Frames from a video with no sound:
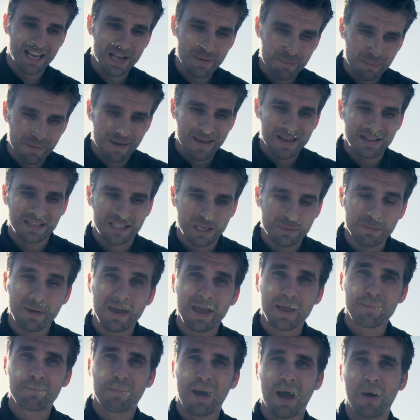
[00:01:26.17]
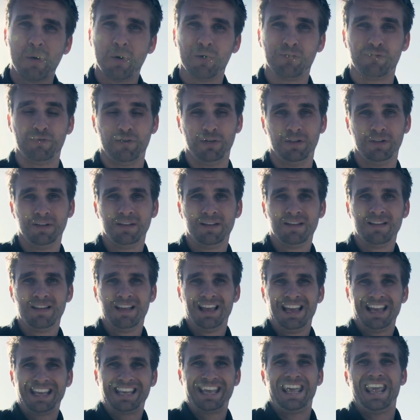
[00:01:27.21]
deep, intimate, and powerful.
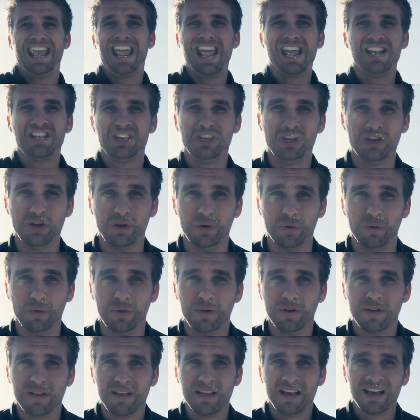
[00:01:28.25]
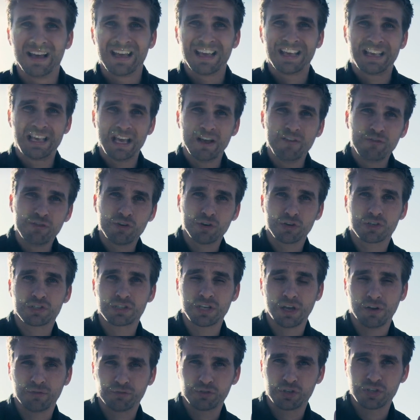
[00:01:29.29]
Can you give
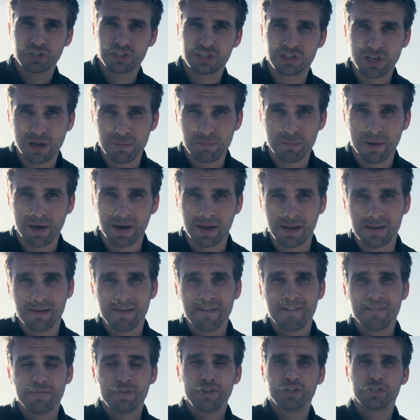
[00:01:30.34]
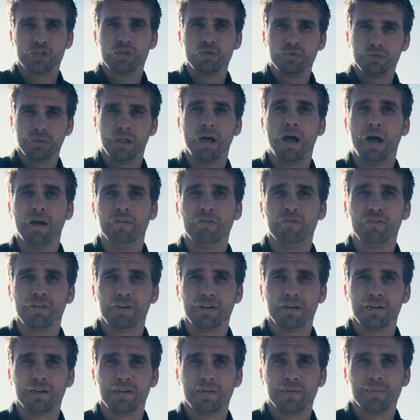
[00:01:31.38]
yourself to somebody that you love
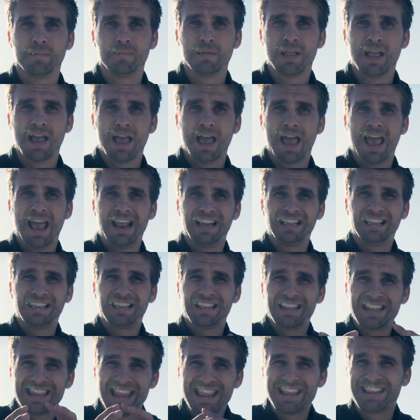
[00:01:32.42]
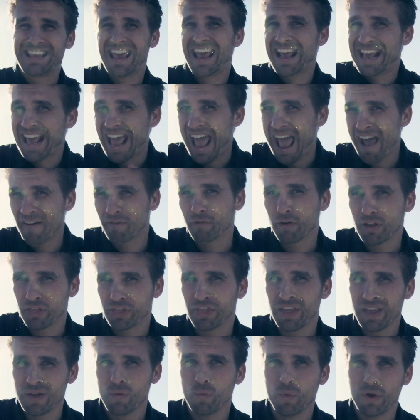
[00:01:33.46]
and take
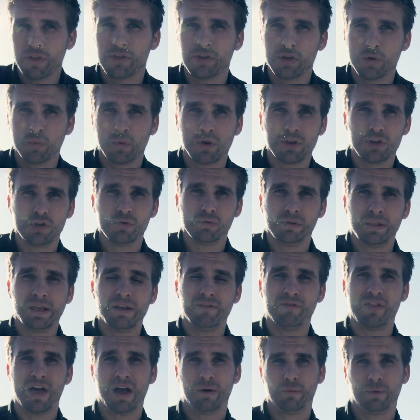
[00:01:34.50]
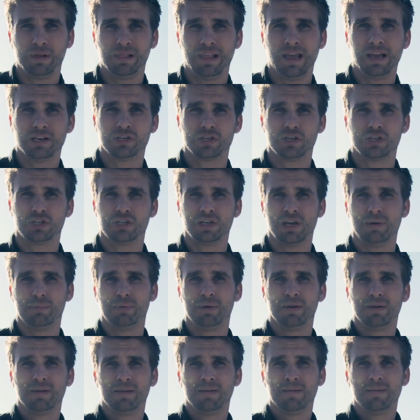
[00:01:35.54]
everything with you when you leave that relationship?
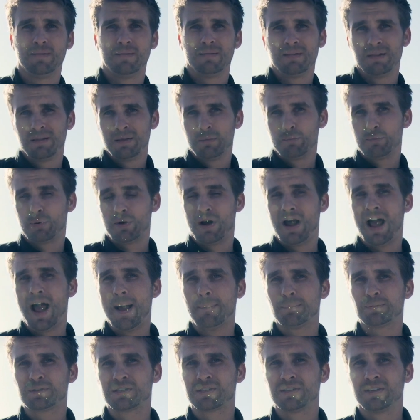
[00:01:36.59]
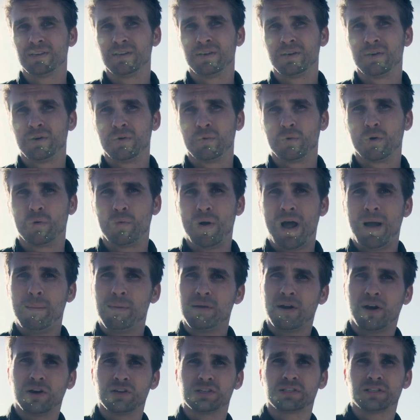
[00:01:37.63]
Perhaps we're
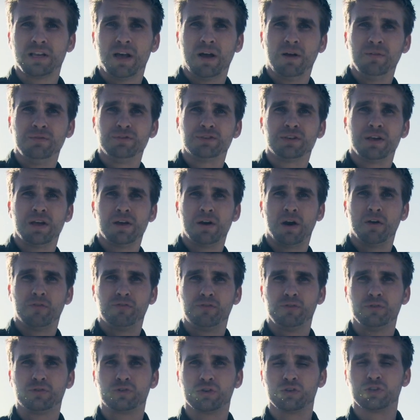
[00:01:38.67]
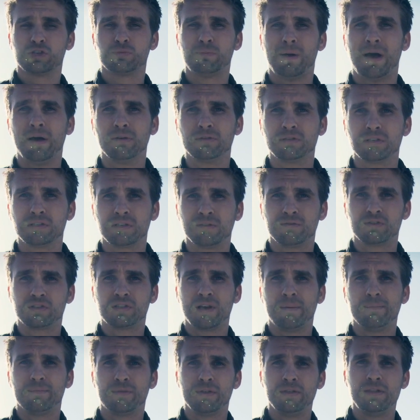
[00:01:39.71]
robbing ourselves and our future spouses of
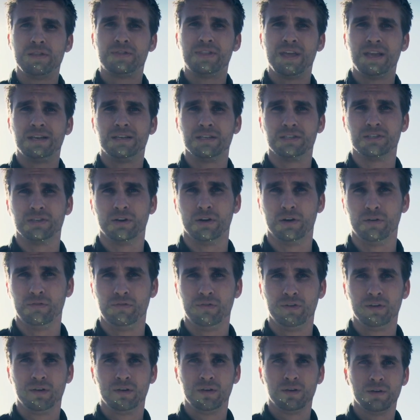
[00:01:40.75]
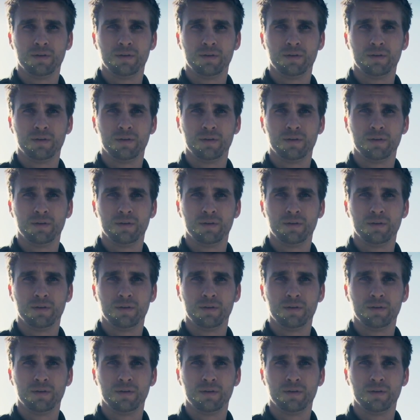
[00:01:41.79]
something that they deserve.